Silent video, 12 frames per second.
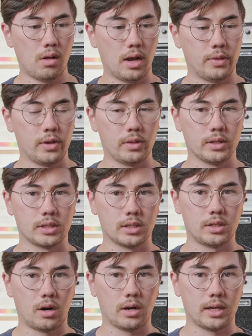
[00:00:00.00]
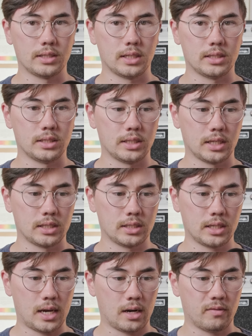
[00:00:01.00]
I think this guitar gets a
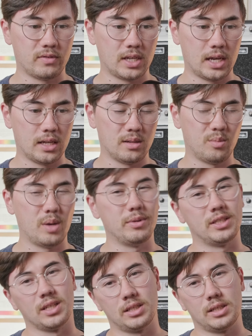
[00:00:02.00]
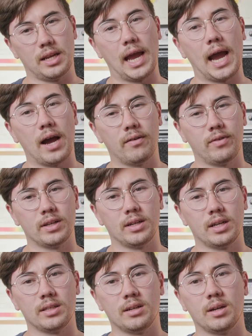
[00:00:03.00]
6 out of 10, maybe
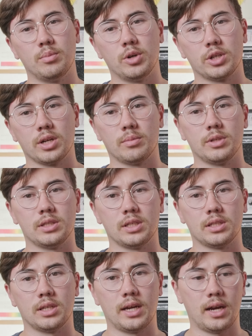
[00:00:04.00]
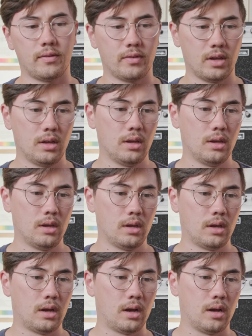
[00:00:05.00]
6.5. I'd push it up to
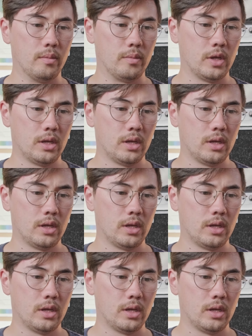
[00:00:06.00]
6.5.